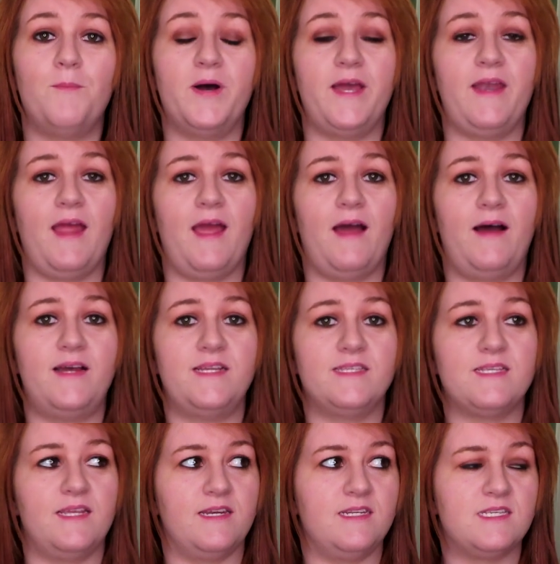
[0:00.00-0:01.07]
But
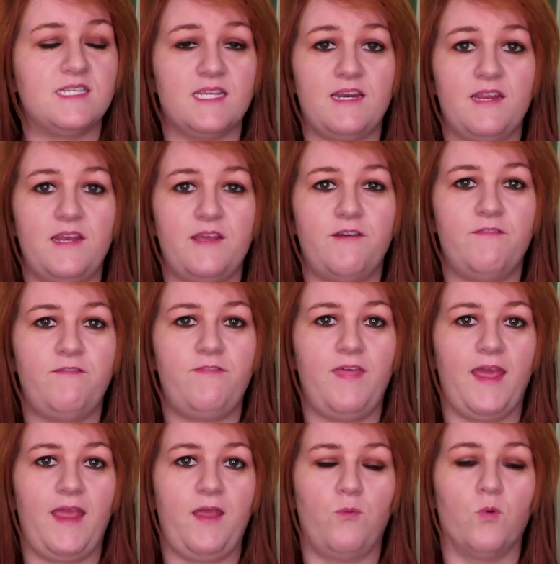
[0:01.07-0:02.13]
as an incentive,
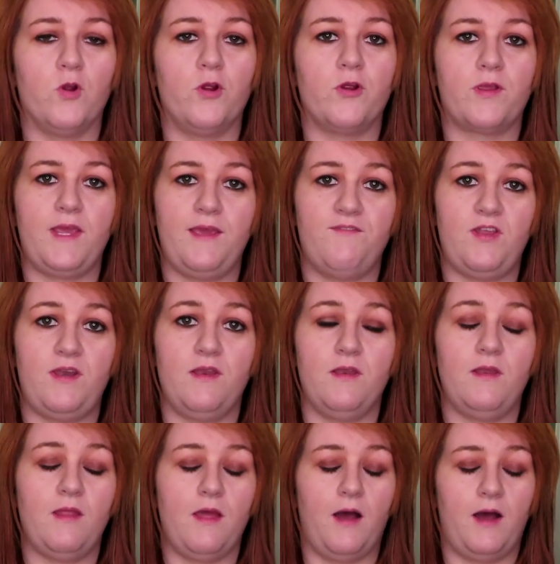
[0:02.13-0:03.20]
they were
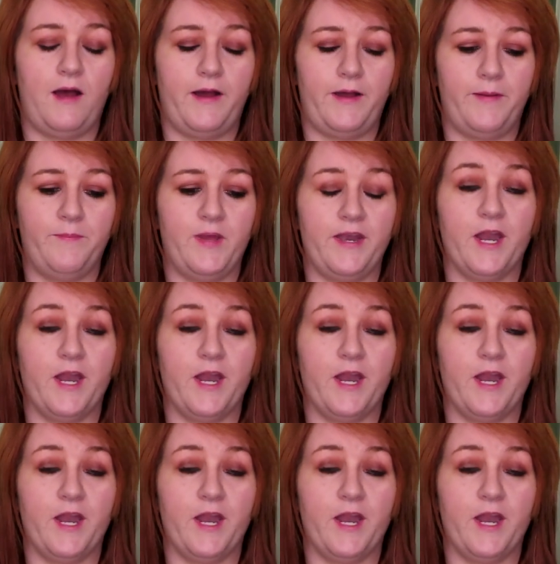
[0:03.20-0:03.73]
given um,